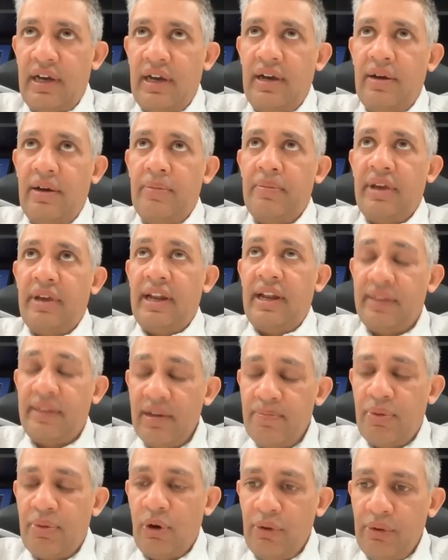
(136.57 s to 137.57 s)
And I
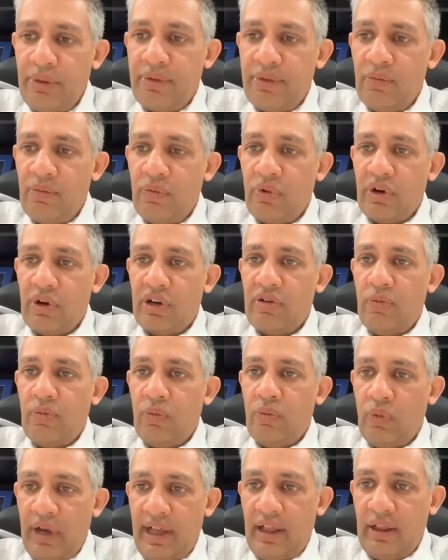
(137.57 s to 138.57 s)
think both work
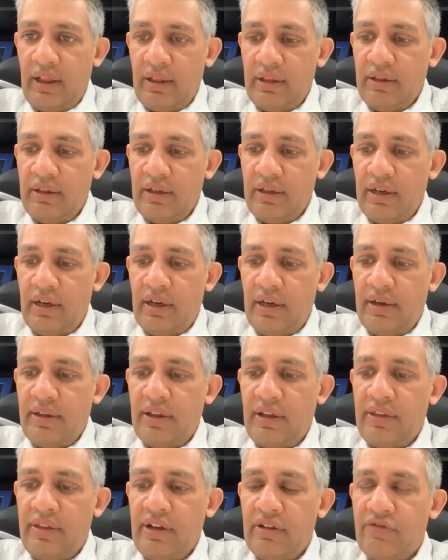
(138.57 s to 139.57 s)
well.
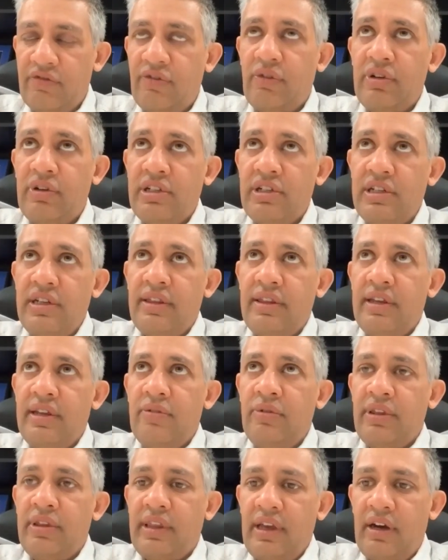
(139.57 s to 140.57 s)
The unfortunate
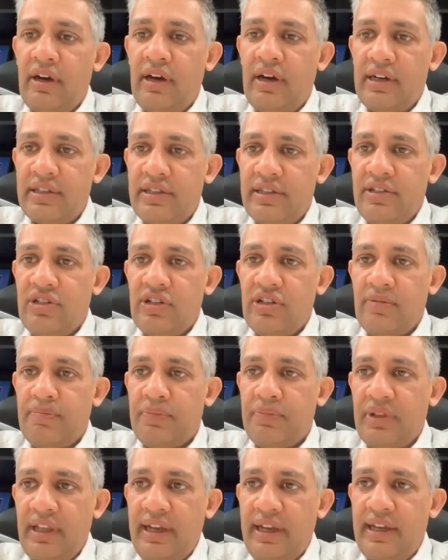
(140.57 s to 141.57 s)
thing with the oxygen
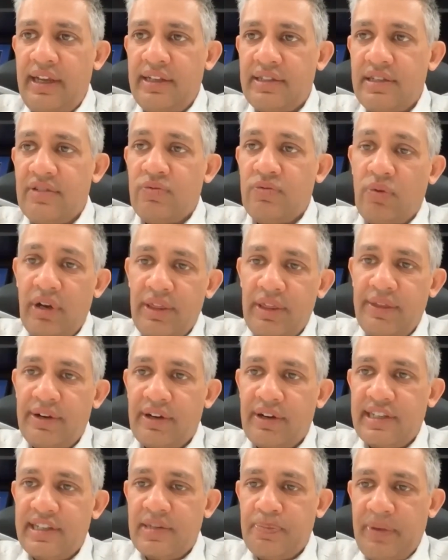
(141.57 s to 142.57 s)
plants is, 1,
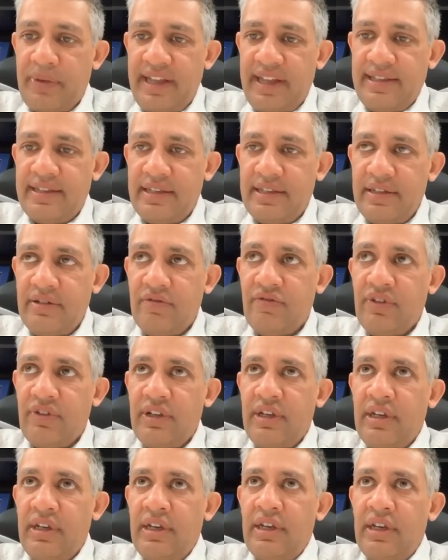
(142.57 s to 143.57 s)
they're expensive.
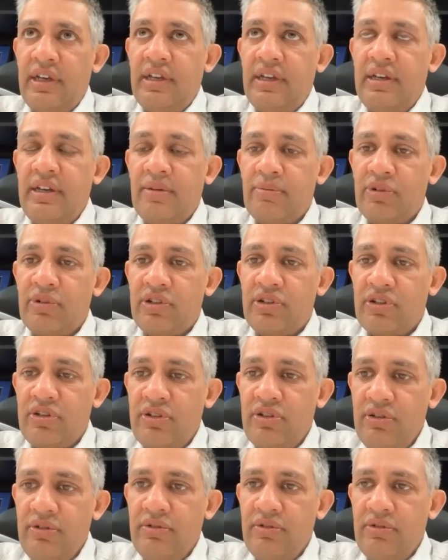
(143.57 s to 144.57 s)
Number
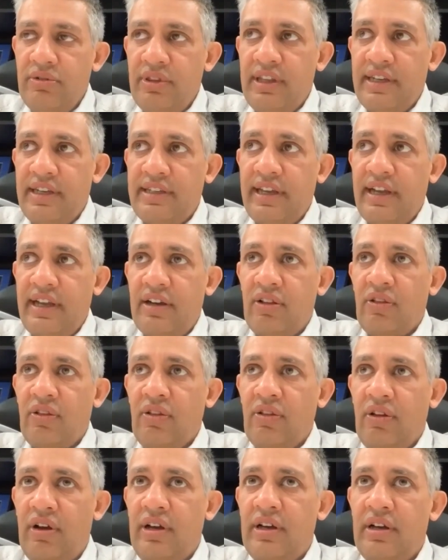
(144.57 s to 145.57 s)
2, they take a
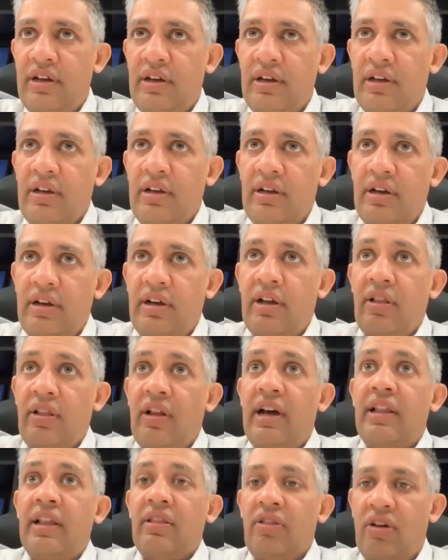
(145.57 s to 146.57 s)

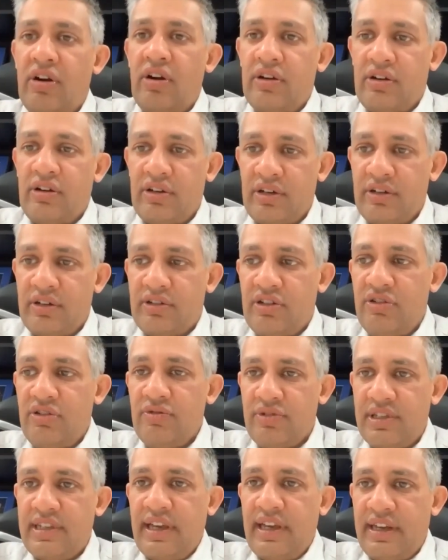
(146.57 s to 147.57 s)
lot longer to
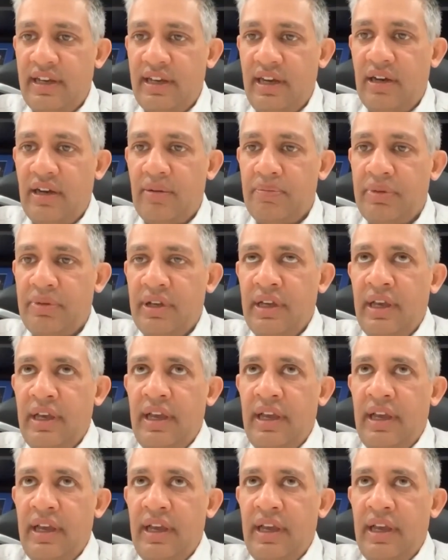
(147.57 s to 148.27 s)
set up.